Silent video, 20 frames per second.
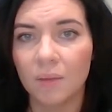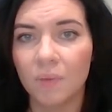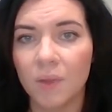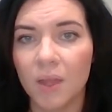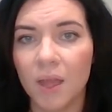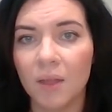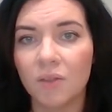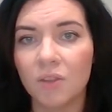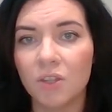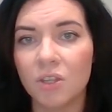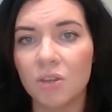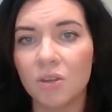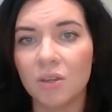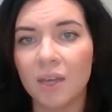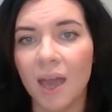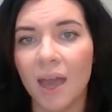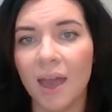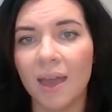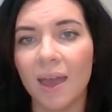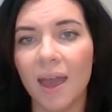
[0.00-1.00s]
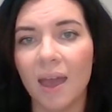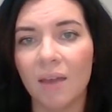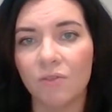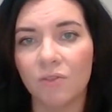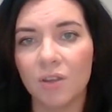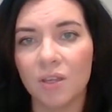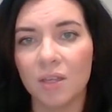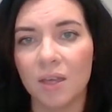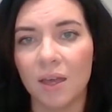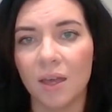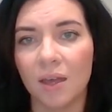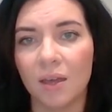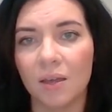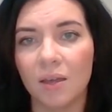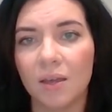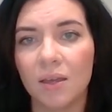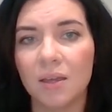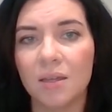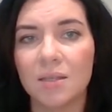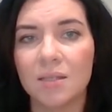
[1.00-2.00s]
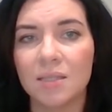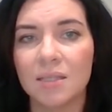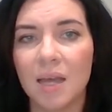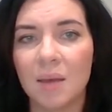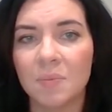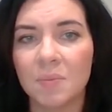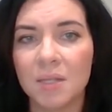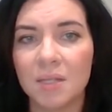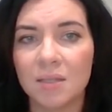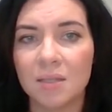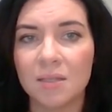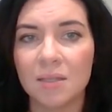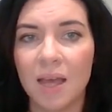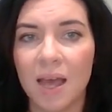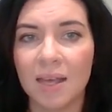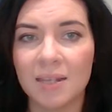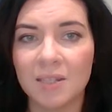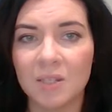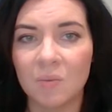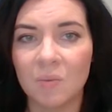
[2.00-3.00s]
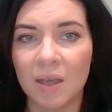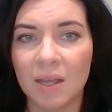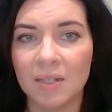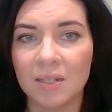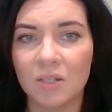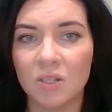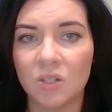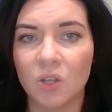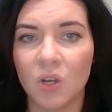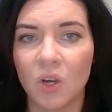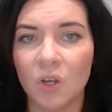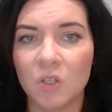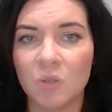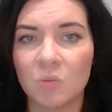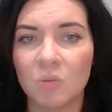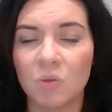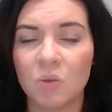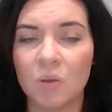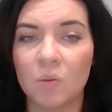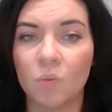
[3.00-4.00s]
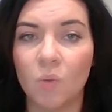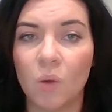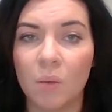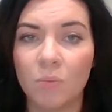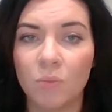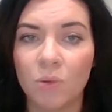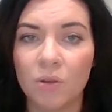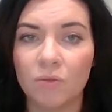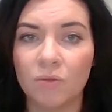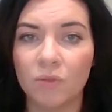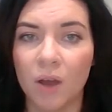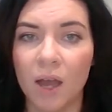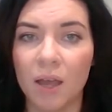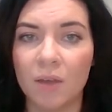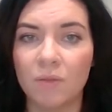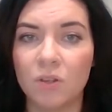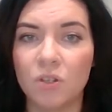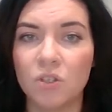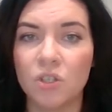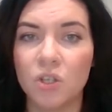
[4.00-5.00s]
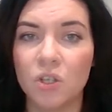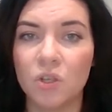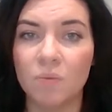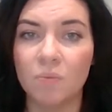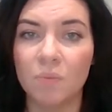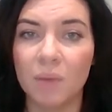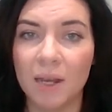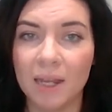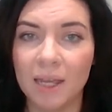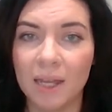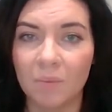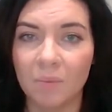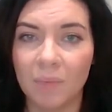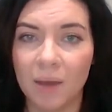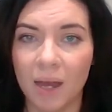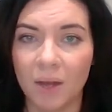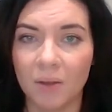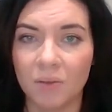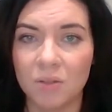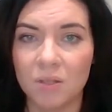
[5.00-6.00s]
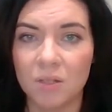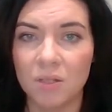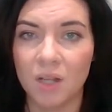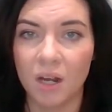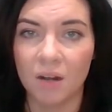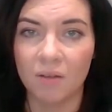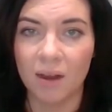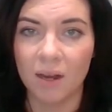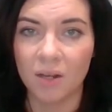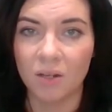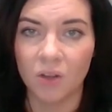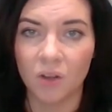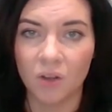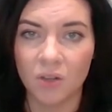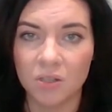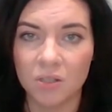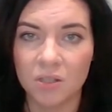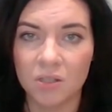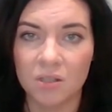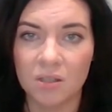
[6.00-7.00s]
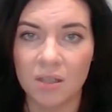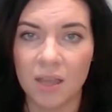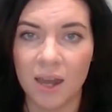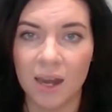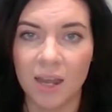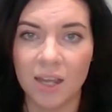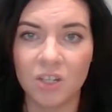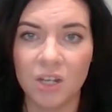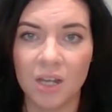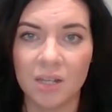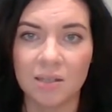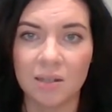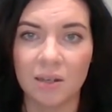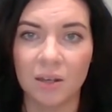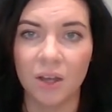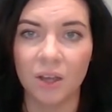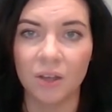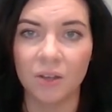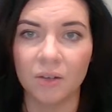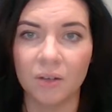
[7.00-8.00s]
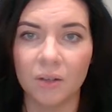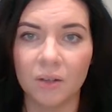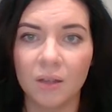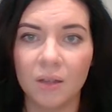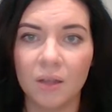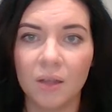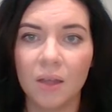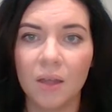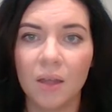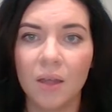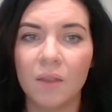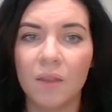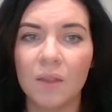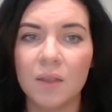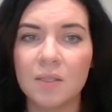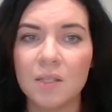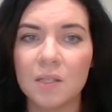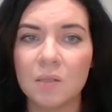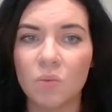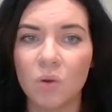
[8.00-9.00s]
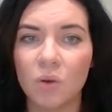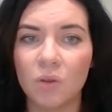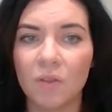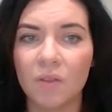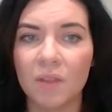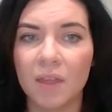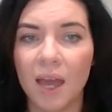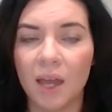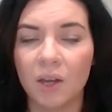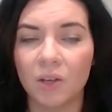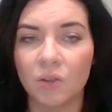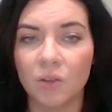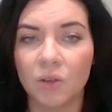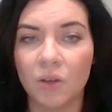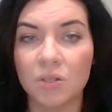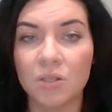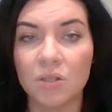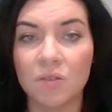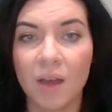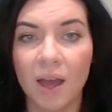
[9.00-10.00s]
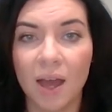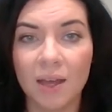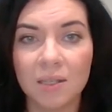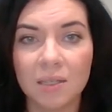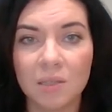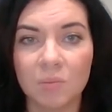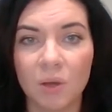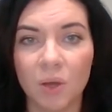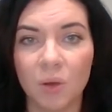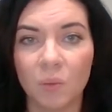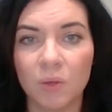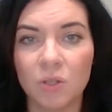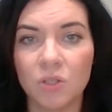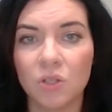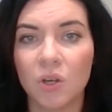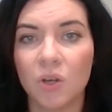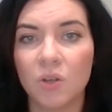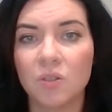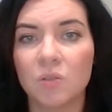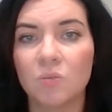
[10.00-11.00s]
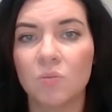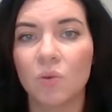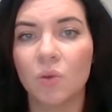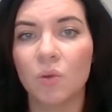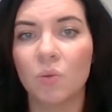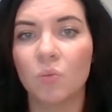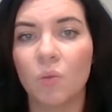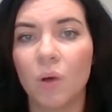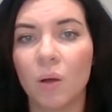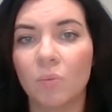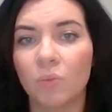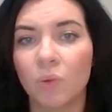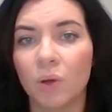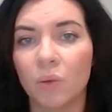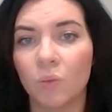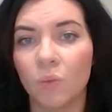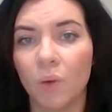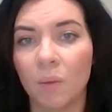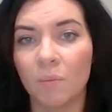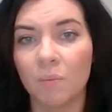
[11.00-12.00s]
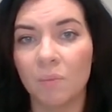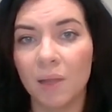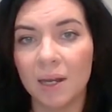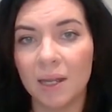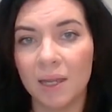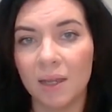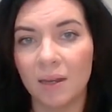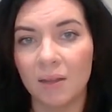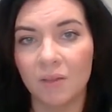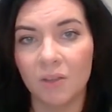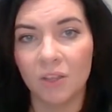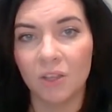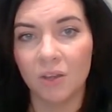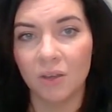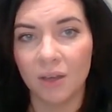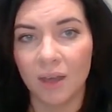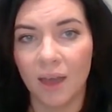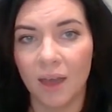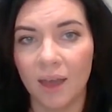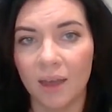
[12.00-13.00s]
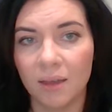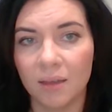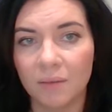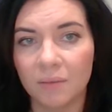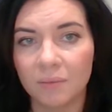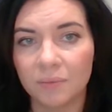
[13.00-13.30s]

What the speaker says: In the UK, every year, sepsis is estimated to cost between £1.5 and £2 billion in direct costs to the NHS alone. This is more than the annual cost of asthma, which costs more than £1.1 billion in the UK.